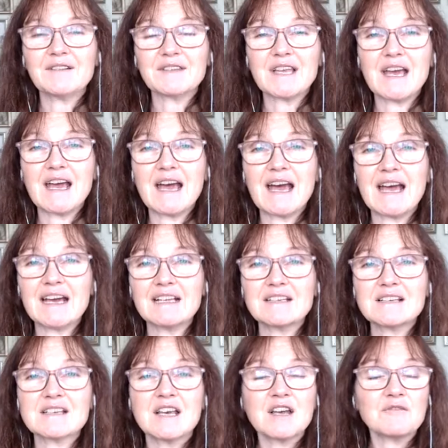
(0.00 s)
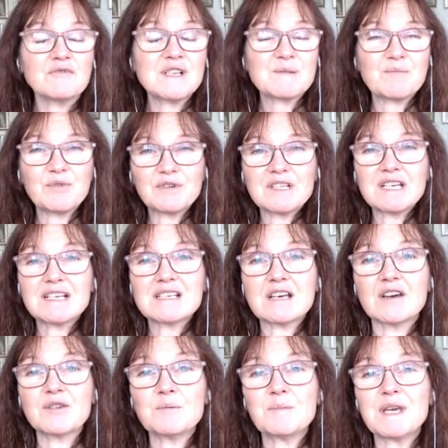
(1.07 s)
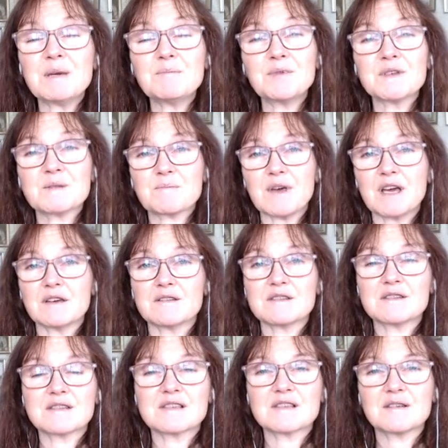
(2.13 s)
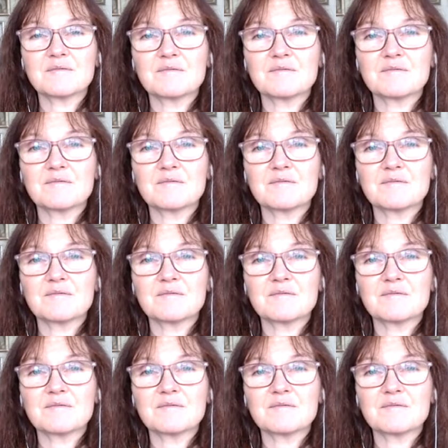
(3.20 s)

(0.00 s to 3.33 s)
there and responding to other people's posts.